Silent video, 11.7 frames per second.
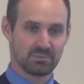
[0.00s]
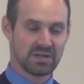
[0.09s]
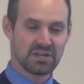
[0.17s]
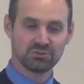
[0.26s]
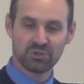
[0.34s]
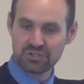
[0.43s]
When
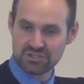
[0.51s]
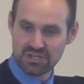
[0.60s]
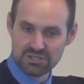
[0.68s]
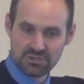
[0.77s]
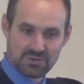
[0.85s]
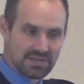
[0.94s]
he looks
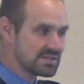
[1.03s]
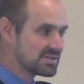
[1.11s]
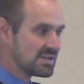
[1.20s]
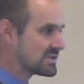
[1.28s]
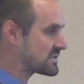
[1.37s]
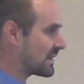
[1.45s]
at you, he
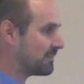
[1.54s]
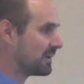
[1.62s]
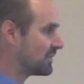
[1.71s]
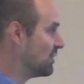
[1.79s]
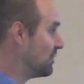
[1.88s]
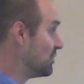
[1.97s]
sees
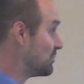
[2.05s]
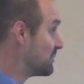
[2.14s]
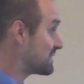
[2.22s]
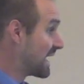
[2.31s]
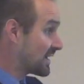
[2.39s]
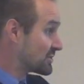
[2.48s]
someone
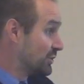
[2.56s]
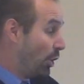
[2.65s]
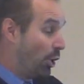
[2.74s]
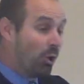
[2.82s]
who's actually